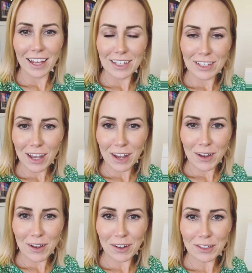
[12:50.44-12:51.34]
So
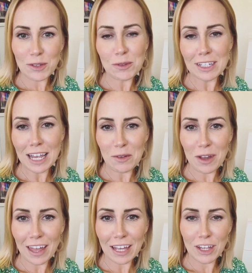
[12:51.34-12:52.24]
I just want to say a quick
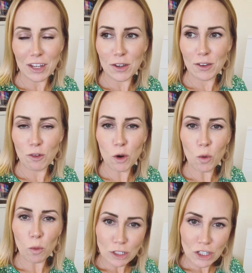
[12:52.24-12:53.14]
thank you for
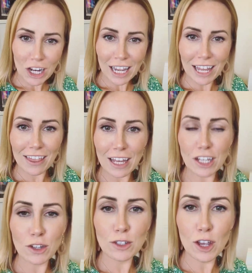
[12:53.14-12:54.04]
watching. Thank you
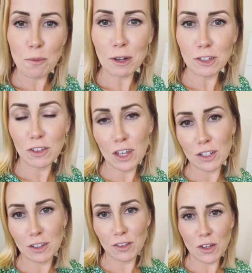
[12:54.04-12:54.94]
so much for those
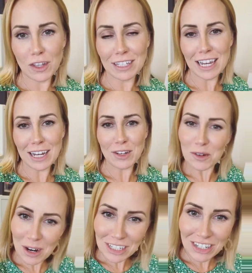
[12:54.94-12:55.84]
of you that sent in your
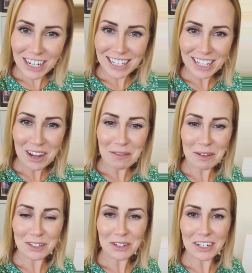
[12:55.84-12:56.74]
questions. I hope you
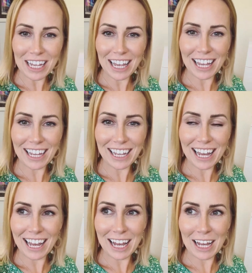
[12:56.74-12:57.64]
enjoyed it.
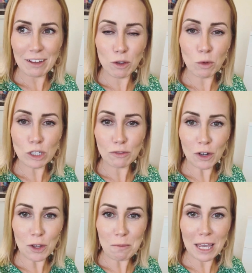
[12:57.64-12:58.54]
If you want to
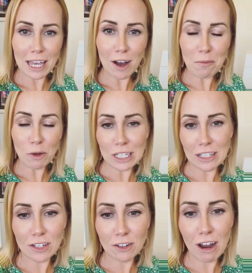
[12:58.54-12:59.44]
follow me, I'm on
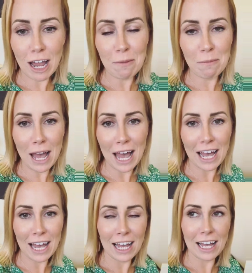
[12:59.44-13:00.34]
Instagram
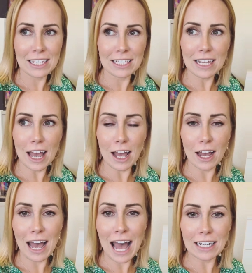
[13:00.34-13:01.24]
as
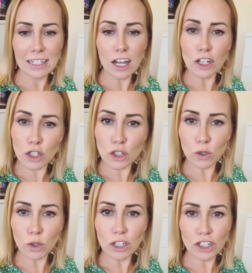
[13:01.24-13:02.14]

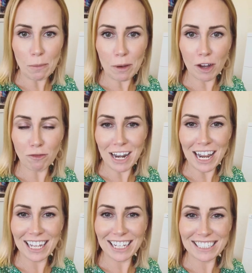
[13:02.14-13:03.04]
@_Gemma
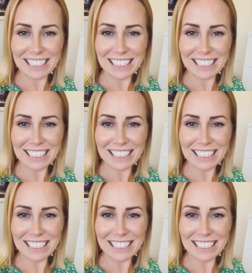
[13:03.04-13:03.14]
Renwick.